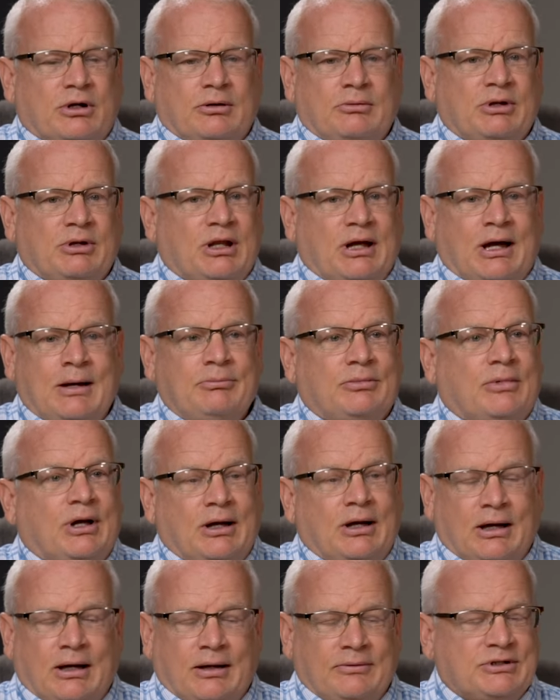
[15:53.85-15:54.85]
I mean, I'm,
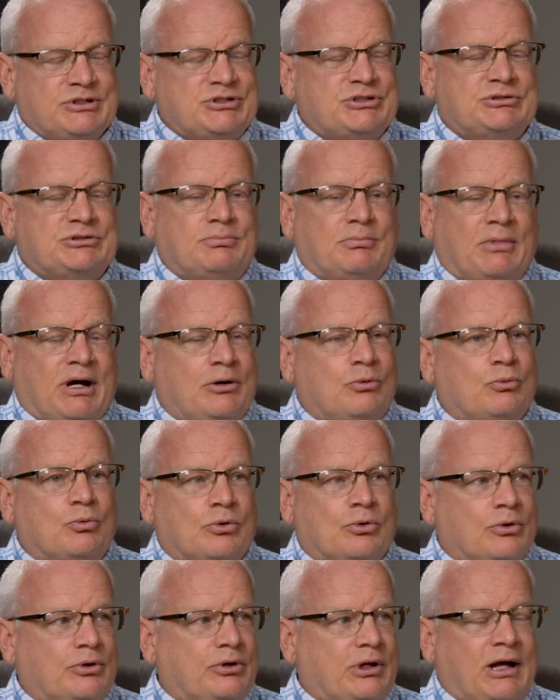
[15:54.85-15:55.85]
this is my
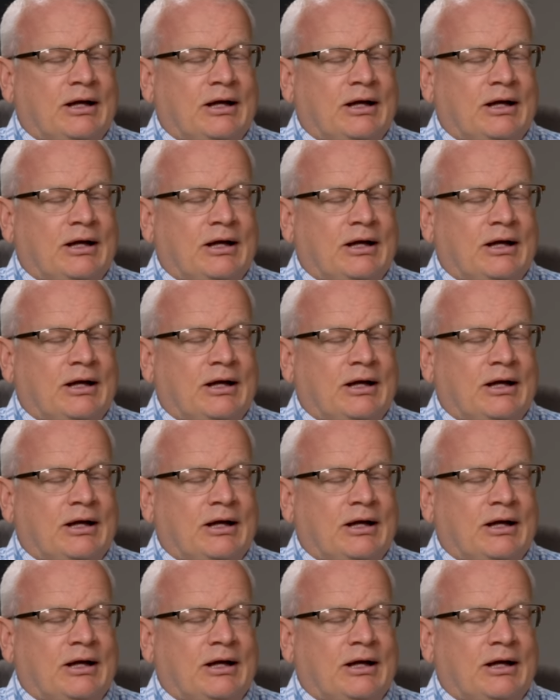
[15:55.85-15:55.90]
world.